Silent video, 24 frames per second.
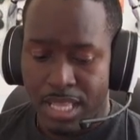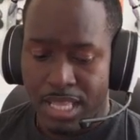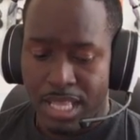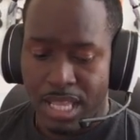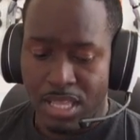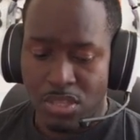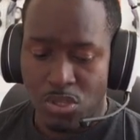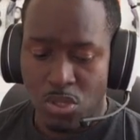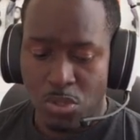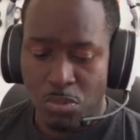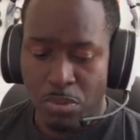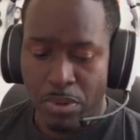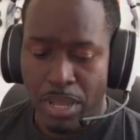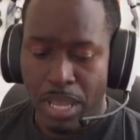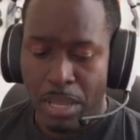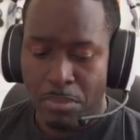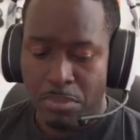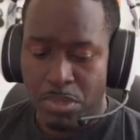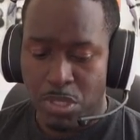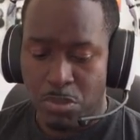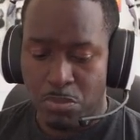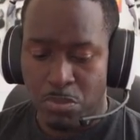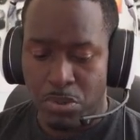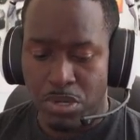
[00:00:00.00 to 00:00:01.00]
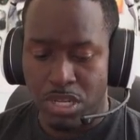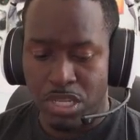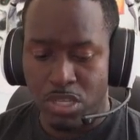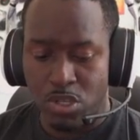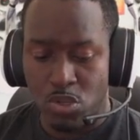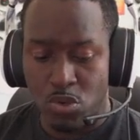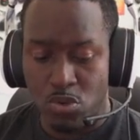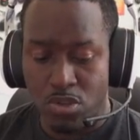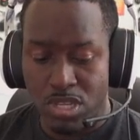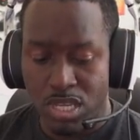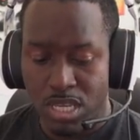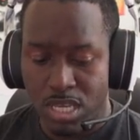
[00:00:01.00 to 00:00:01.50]
now the super amp is pretty
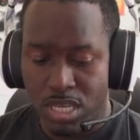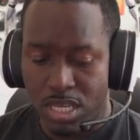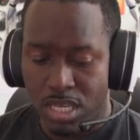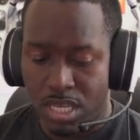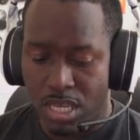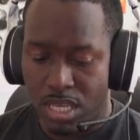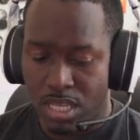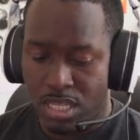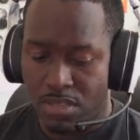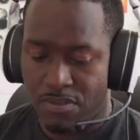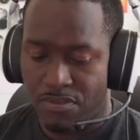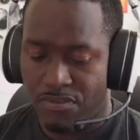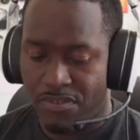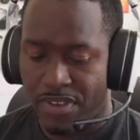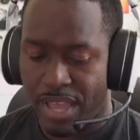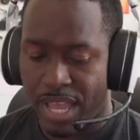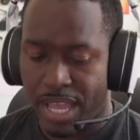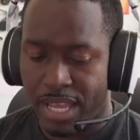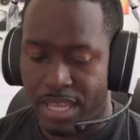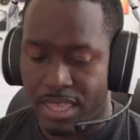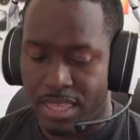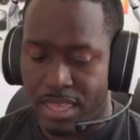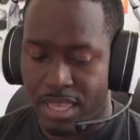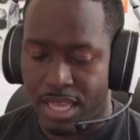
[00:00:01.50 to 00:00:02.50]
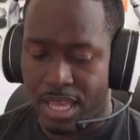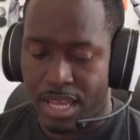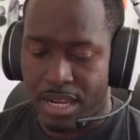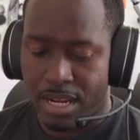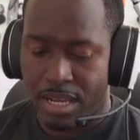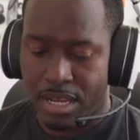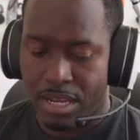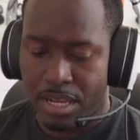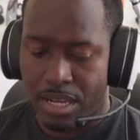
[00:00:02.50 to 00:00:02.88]
unique in the fact that